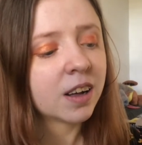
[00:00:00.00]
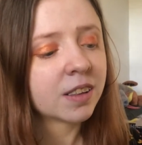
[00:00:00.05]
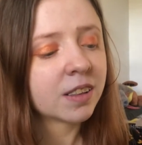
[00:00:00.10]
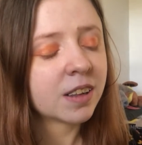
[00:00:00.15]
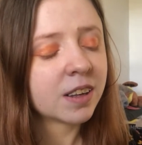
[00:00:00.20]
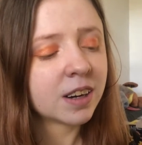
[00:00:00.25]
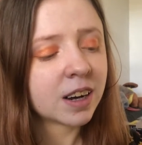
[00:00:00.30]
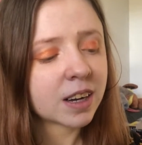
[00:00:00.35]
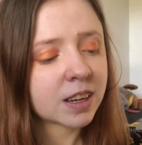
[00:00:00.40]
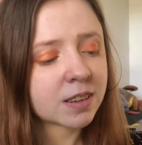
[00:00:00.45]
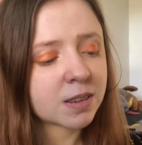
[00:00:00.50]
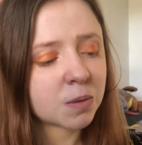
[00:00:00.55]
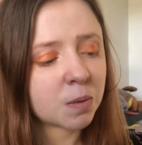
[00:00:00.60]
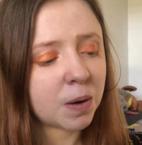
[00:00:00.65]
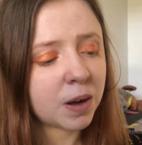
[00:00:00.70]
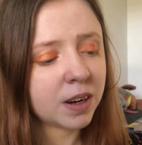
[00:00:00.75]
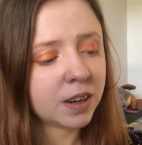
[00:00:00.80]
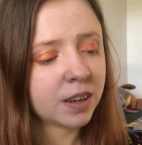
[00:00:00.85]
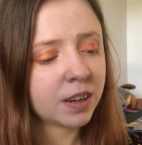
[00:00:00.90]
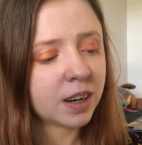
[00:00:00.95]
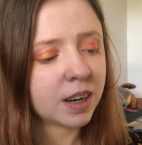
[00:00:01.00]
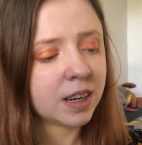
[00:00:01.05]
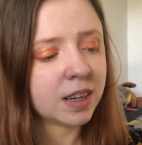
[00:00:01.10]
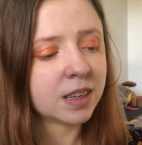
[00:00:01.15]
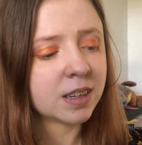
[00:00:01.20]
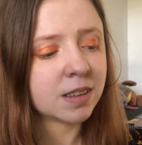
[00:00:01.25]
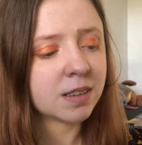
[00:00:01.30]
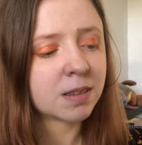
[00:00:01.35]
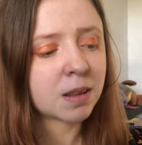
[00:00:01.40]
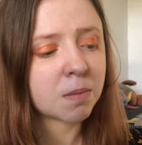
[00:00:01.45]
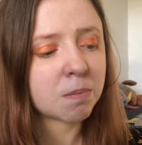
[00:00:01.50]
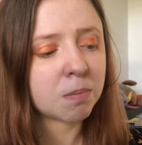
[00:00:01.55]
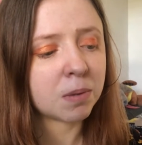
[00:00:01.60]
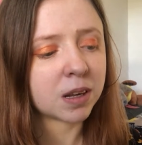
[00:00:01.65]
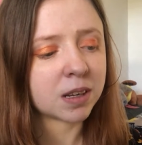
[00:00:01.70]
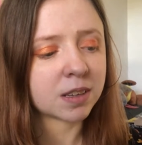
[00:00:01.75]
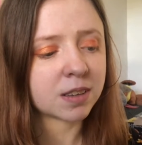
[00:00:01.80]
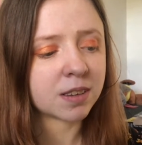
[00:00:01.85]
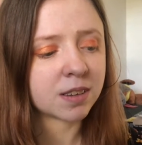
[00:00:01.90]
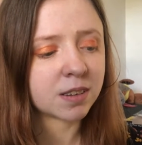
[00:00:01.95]
The next one is
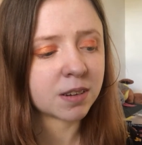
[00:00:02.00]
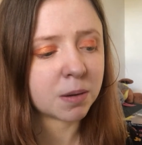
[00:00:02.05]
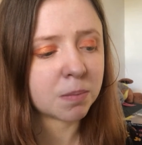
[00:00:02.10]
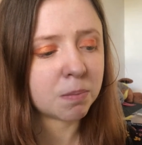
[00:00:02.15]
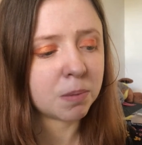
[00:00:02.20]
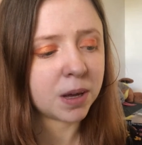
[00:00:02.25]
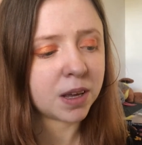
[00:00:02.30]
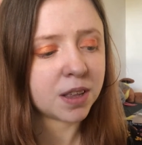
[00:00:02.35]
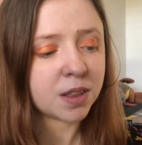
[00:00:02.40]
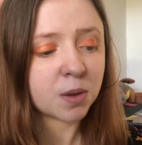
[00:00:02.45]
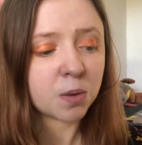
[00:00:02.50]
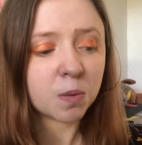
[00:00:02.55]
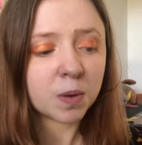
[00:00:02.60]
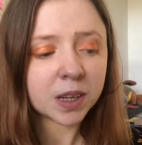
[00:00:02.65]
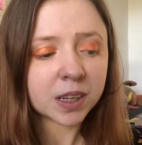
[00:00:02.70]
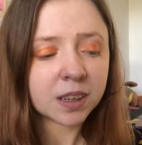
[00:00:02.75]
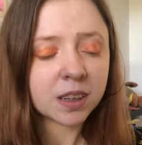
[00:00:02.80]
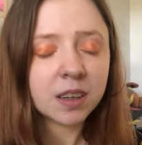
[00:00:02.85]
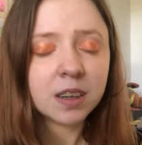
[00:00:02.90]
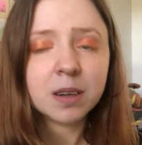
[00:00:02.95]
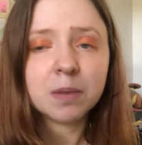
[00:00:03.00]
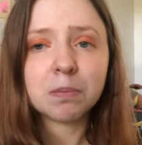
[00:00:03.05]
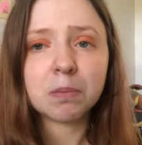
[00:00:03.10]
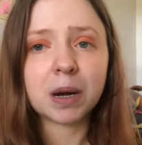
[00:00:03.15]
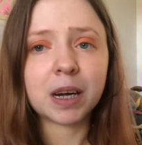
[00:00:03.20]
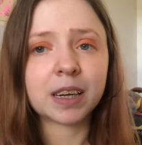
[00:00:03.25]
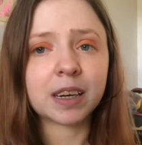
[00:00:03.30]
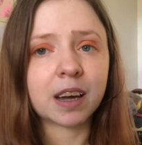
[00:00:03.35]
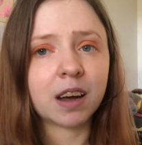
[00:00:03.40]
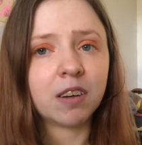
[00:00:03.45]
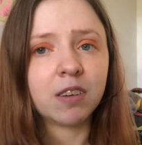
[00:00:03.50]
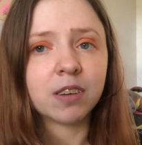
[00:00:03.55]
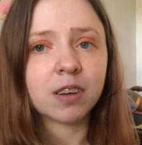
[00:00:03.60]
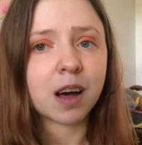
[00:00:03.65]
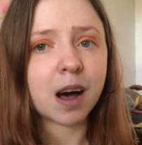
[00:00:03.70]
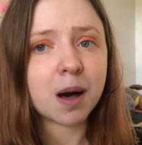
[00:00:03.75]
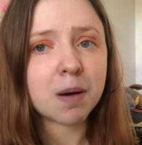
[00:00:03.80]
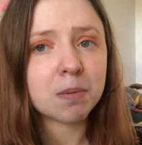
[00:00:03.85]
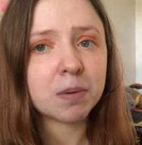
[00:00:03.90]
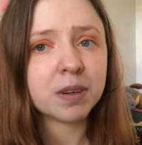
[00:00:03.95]
Blessed Be the Wicked by Cal
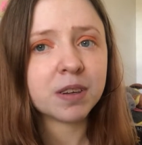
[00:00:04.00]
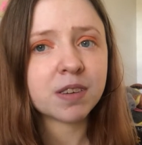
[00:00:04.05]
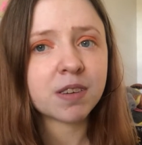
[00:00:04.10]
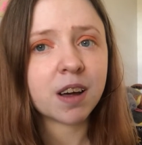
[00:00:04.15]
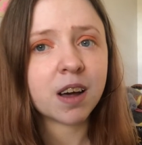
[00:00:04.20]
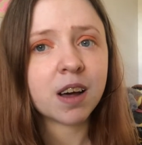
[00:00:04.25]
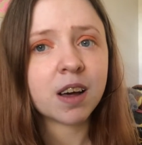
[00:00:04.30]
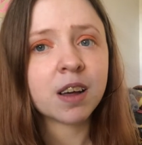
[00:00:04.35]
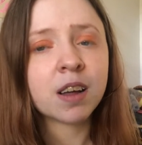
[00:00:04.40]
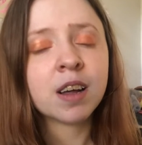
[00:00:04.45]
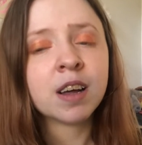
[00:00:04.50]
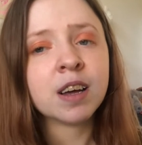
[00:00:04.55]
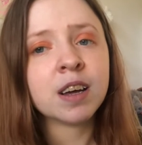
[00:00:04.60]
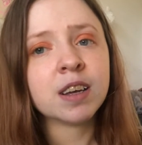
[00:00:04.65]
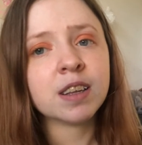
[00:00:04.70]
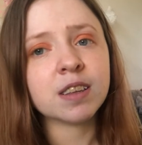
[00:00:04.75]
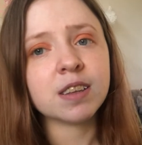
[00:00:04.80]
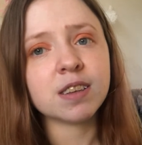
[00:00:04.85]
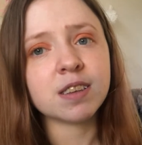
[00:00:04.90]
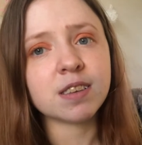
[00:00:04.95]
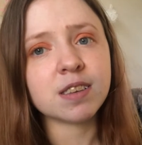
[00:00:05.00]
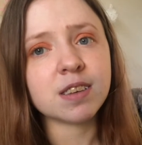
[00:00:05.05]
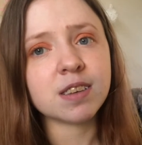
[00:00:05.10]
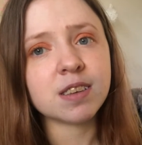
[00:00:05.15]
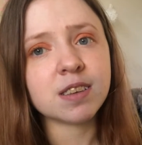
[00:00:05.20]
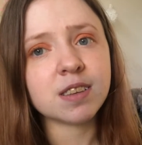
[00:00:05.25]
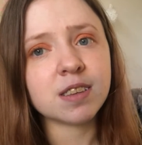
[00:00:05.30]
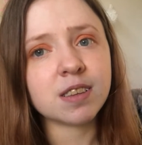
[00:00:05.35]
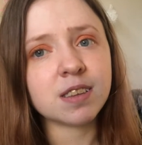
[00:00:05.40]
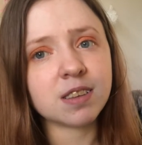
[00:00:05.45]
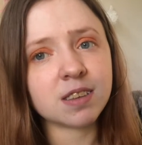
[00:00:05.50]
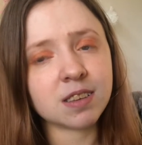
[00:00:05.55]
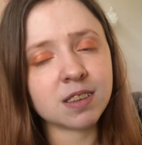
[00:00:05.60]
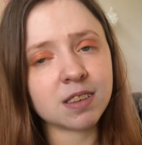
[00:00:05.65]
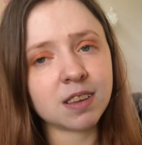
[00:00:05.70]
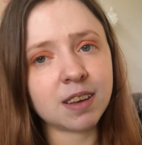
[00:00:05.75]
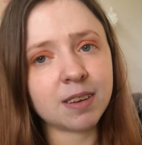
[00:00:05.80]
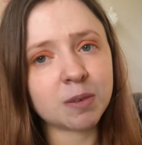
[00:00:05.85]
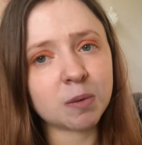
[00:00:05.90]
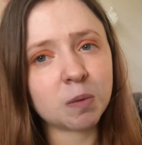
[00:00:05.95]
Carpenter. This is the
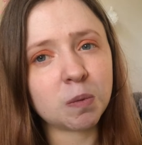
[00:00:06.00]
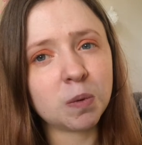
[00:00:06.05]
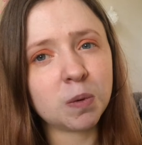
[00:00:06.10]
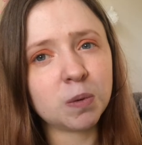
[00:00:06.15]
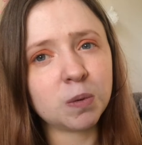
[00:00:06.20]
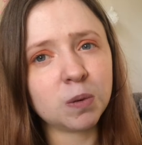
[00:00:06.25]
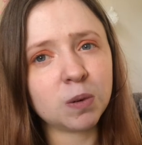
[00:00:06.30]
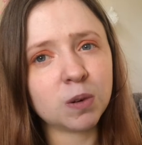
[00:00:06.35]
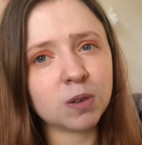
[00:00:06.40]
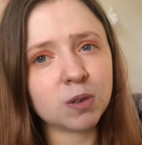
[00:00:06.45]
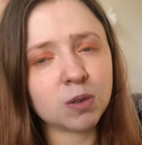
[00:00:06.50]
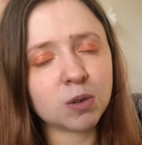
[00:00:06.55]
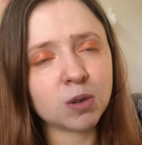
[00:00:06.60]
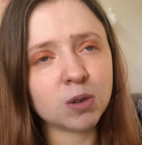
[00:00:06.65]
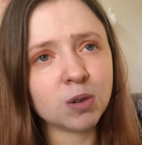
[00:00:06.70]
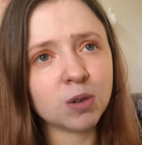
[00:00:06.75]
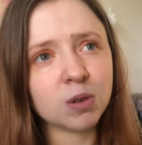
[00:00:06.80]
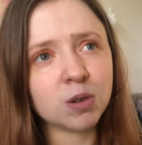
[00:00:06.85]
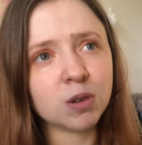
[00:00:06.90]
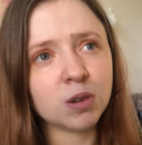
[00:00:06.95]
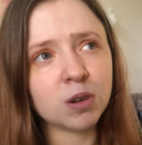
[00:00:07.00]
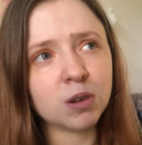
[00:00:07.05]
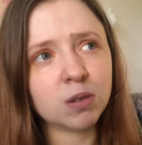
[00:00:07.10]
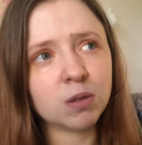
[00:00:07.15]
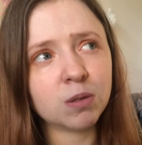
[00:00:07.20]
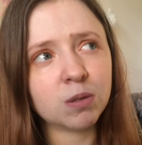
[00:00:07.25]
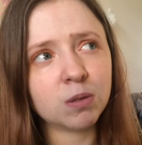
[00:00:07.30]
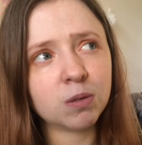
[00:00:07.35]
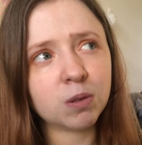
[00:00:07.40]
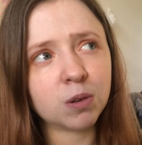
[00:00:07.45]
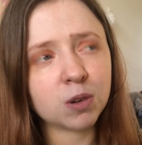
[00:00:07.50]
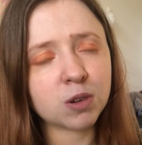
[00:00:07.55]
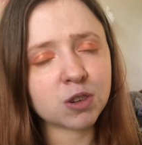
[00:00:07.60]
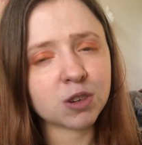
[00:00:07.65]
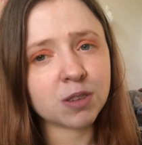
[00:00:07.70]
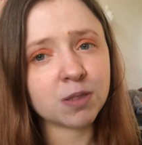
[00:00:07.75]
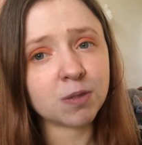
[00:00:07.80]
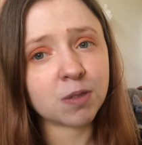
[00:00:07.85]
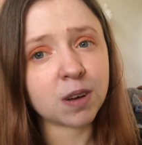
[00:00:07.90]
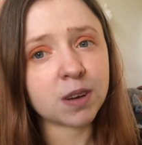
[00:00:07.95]
sequel to
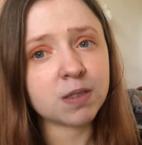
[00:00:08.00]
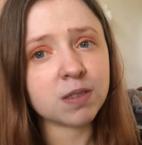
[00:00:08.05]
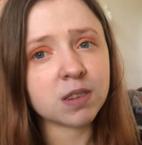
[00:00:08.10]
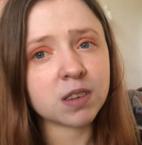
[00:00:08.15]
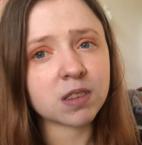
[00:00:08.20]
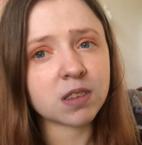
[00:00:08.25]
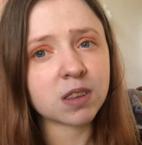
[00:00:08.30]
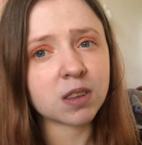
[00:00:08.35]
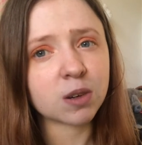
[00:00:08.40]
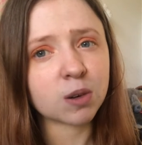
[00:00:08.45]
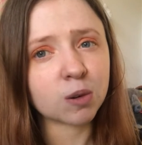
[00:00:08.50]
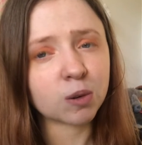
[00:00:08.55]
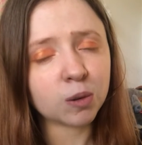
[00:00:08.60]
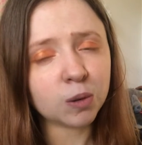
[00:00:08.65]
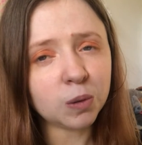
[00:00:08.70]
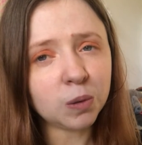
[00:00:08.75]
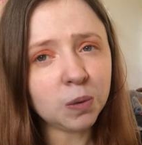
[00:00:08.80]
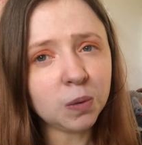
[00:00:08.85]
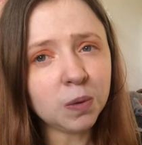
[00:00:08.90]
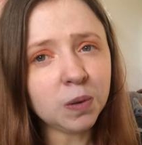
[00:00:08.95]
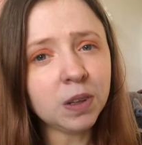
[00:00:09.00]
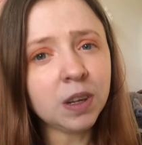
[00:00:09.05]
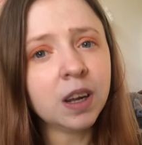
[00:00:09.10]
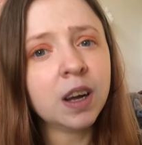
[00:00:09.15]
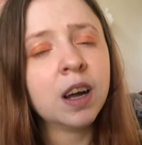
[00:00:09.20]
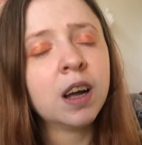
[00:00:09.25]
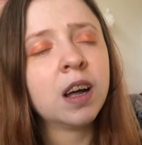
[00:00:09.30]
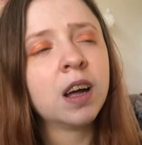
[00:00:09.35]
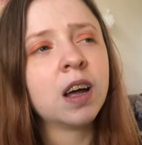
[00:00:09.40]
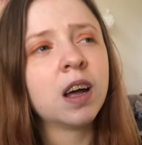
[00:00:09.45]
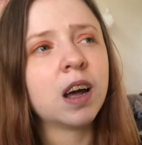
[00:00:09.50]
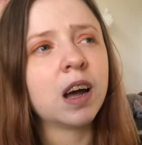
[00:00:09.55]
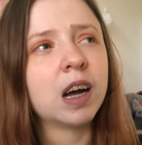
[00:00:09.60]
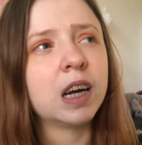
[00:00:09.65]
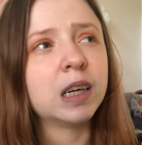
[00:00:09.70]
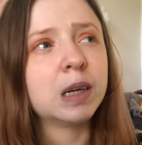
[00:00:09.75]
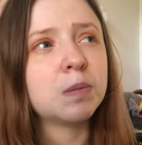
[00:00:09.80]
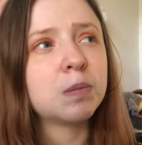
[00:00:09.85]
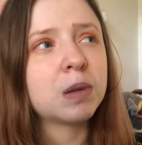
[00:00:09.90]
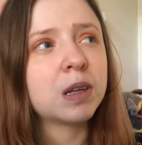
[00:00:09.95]
Fortune Favors the Cruel,
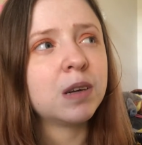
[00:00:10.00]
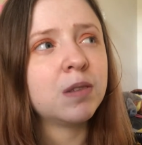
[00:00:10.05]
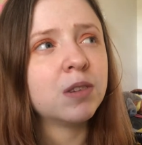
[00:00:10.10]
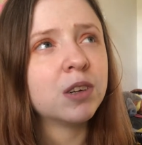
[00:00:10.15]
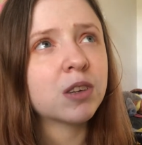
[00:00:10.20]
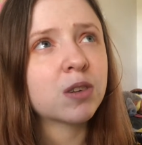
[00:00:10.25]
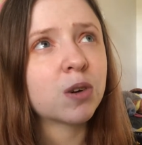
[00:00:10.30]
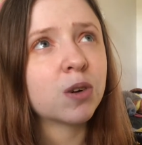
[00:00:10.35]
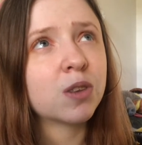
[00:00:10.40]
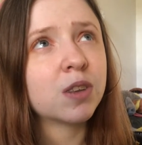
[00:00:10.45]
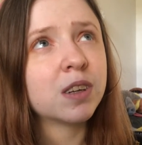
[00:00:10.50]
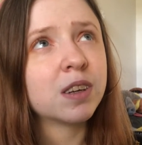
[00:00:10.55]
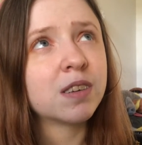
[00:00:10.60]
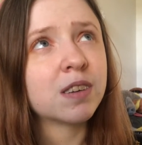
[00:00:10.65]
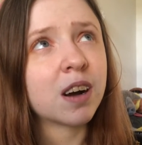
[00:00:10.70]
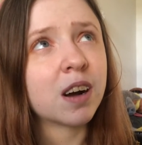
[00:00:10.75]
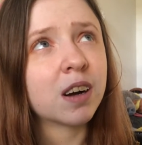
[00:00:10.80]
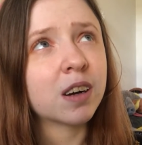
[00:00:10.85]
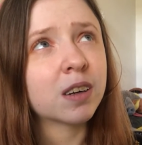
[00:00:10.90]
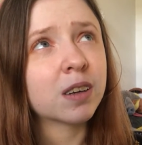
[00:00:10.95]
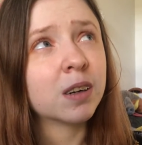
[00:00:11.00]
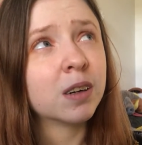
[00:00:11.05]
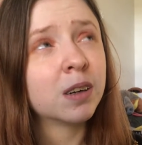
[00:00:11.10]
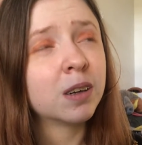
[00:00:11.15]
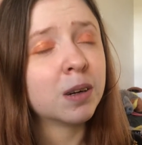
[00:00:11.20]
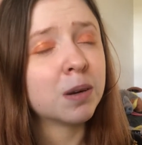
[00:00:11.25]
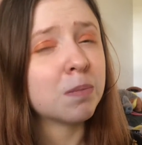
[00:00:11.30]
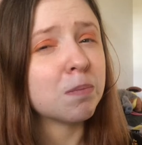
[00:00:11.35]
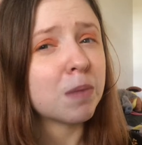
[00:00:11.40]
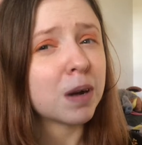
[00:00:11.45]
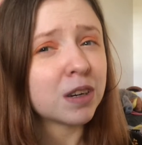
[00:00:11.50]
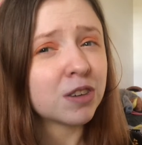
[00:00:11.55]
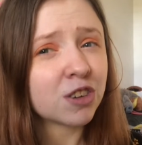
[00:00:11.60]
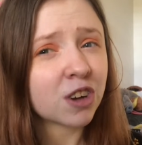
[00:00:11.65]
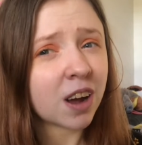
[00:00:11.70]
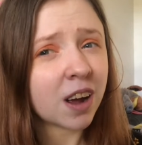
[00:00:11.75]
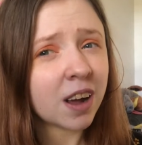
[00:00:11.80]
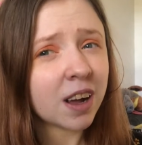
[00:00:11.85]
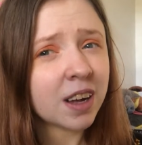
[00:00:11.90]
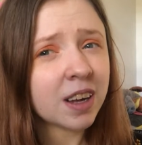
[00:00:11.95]
and I believe it's called the Dark
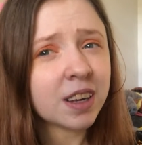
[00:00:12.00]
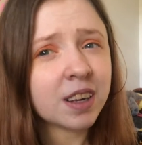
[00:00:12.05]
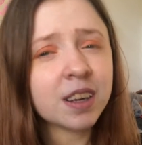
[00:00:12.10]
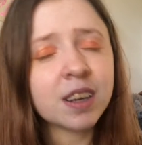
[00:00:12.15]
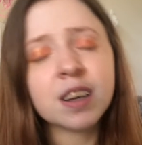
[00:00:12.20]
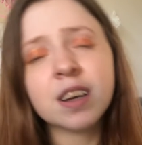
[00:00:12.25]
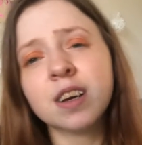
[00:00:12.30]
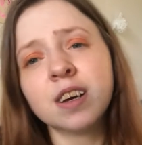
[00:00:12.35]
Magi